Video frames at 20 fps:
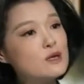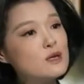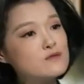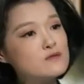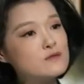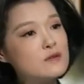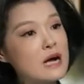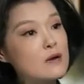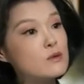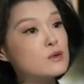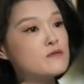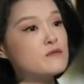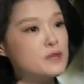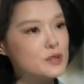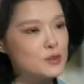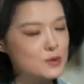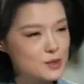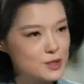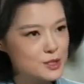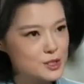of our
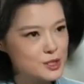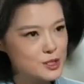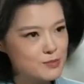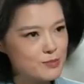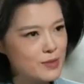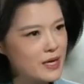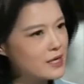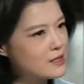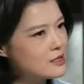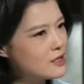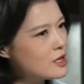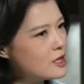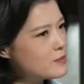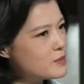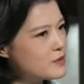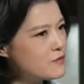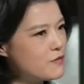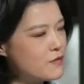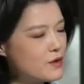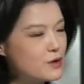viewers might not
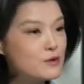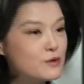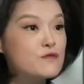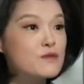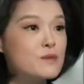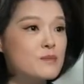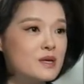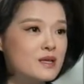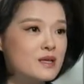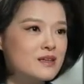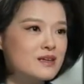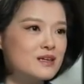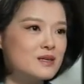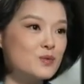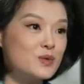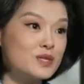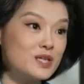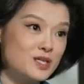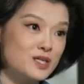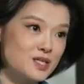be very familiar
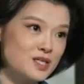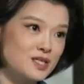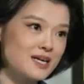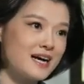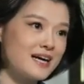with the Cook